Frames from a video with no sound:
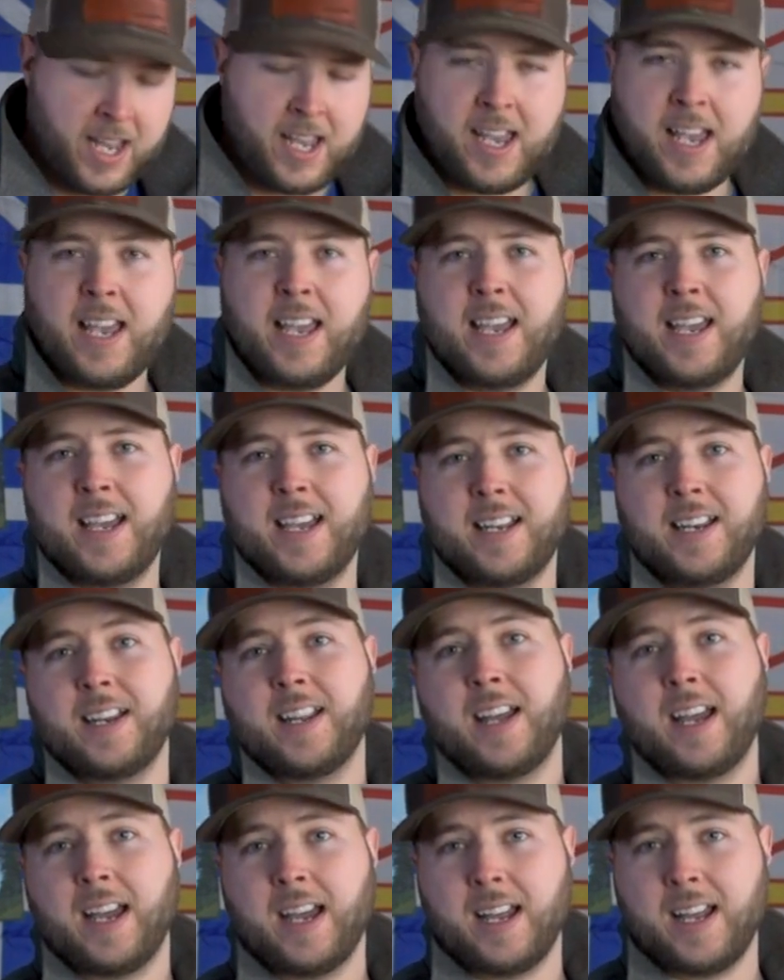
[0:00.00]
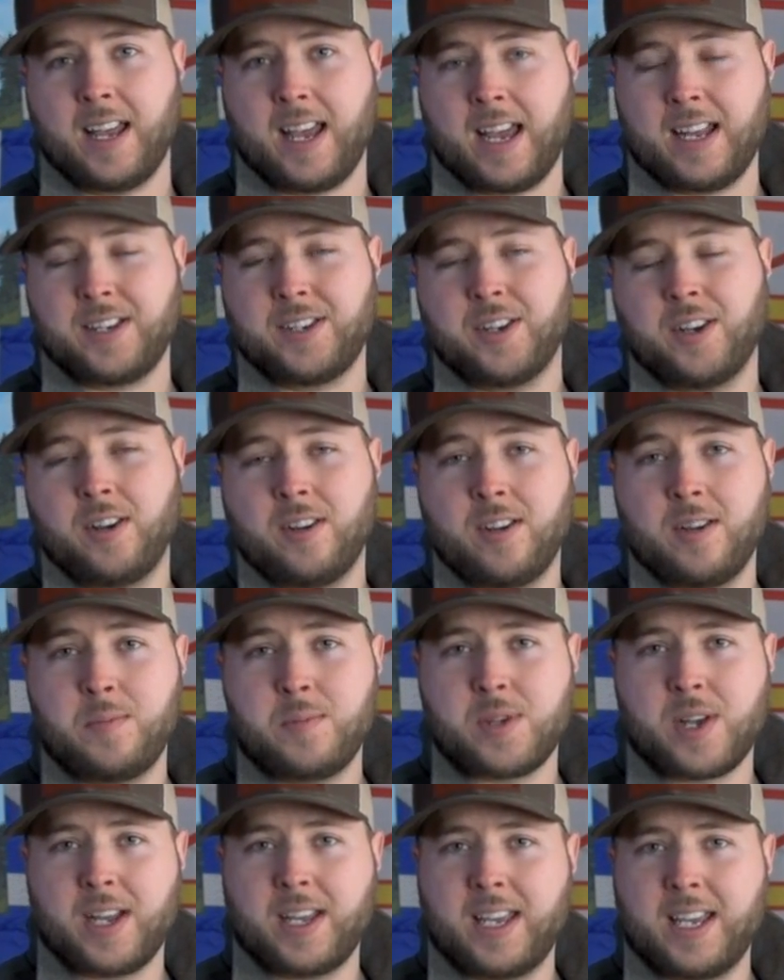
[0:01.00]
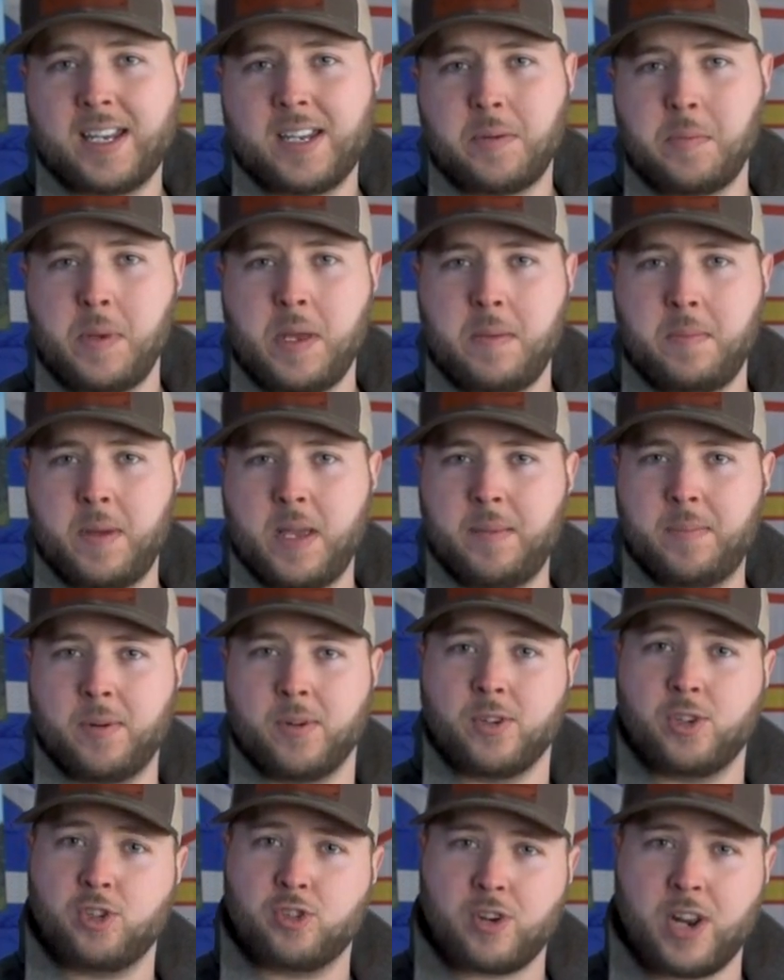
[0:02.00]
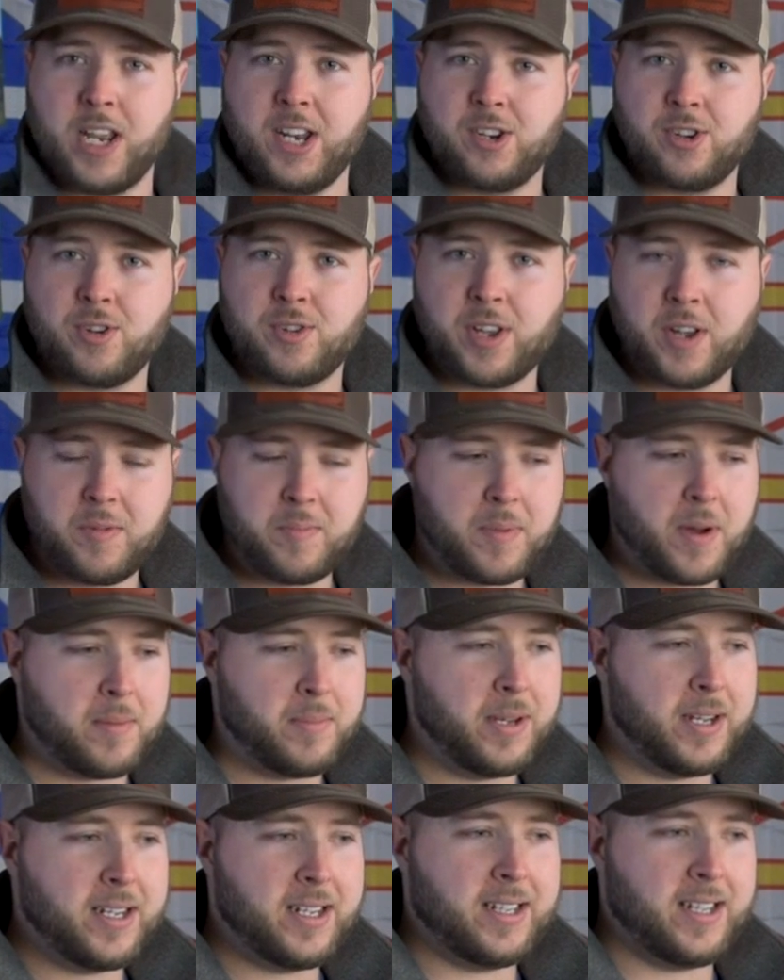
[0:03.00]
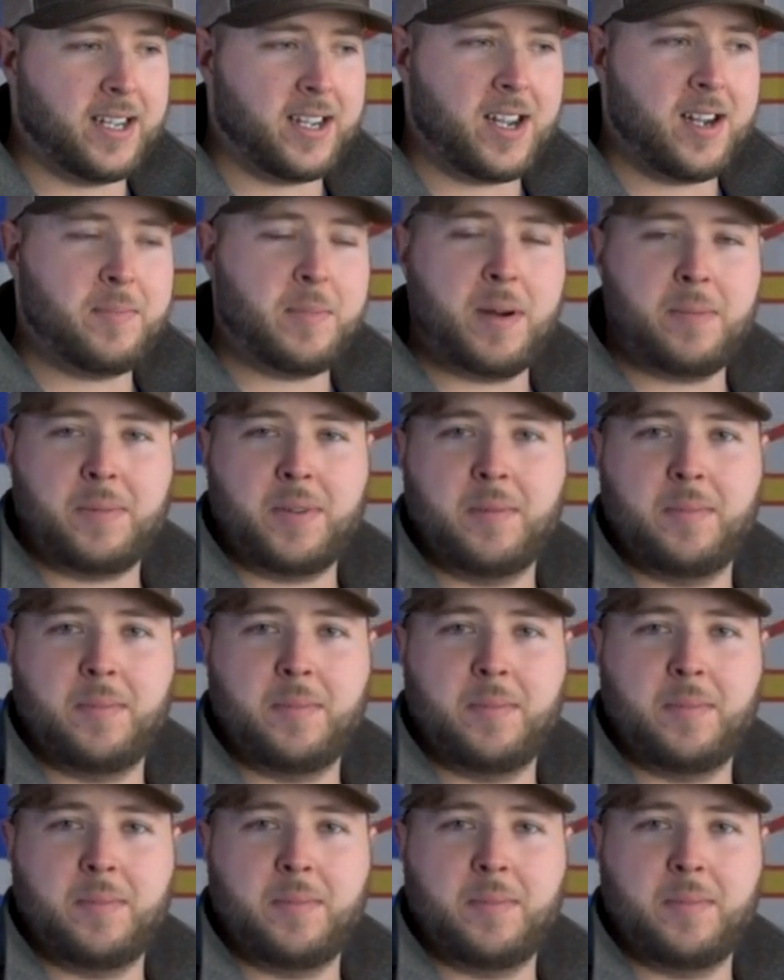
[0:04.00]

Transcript: And at times, I get to meet people, strangers out in public, that come up to